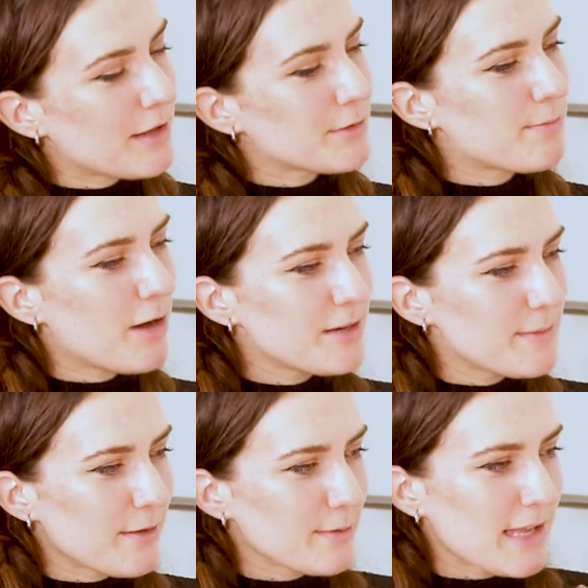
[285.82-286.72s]
There was a part of
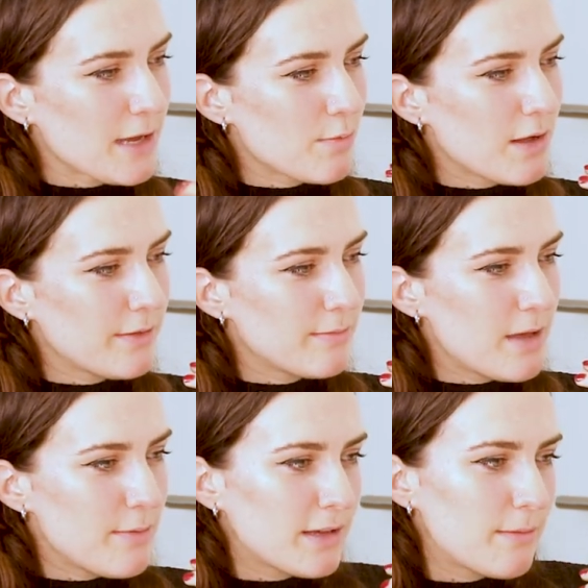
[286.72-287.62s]
me that was like, well,
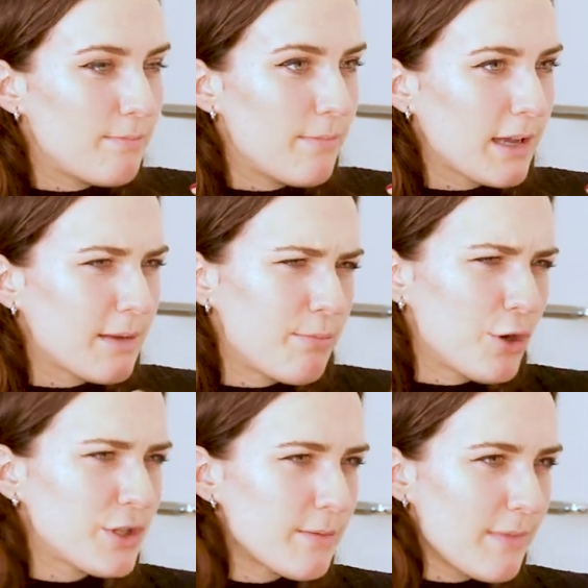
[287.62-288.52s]
maybe I could
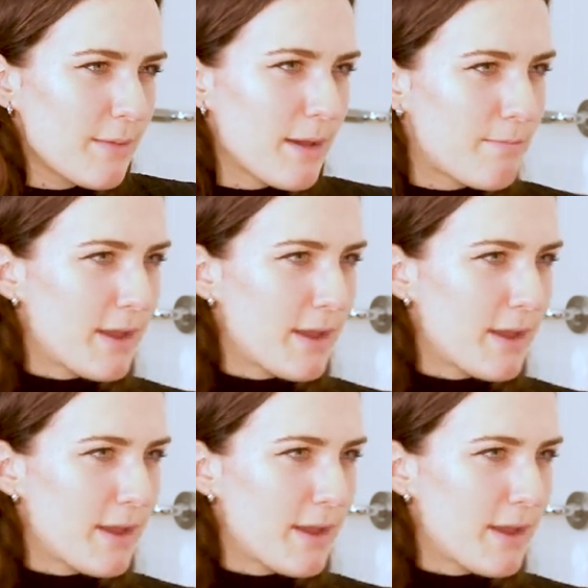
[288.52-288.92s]
push it maybe a